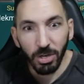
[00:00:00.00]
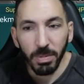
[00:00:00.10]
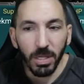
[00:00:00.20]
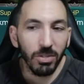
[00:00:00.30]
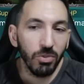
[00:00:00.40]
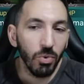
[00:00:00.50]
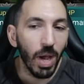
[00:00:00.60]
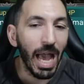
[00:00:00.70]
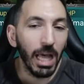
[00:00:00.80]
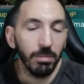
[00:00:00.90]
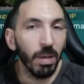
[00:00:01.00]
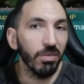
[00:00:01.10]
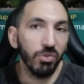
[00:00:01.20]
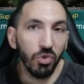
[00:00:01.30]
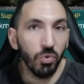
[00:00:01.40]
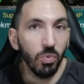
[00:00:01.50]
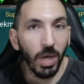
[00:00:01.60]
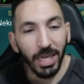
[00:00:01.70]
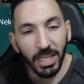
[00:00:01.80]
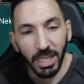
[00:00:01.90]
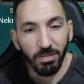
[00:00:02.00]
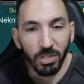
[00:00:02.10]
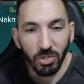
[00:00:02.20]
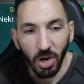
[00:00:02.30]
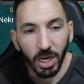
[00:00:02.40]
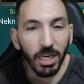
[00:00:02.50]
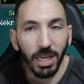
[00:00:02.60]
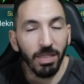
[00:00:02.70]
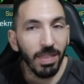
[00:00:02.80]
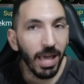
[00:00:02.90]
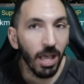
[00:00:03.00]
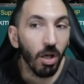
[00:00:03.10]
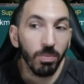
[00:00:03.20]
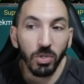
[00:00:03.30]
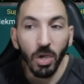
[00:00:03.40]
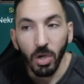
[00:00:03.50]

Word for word: because you add buffs to a given target, and that helps